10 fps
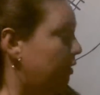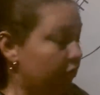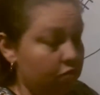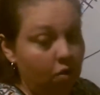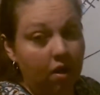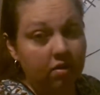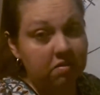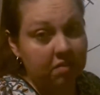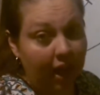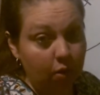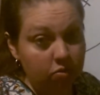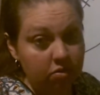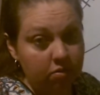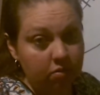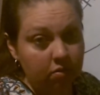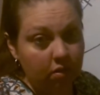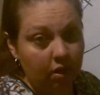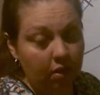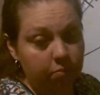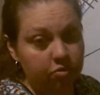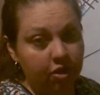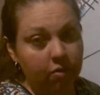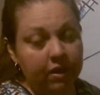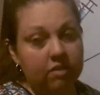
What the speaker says: out they're drawn to sound. Jerry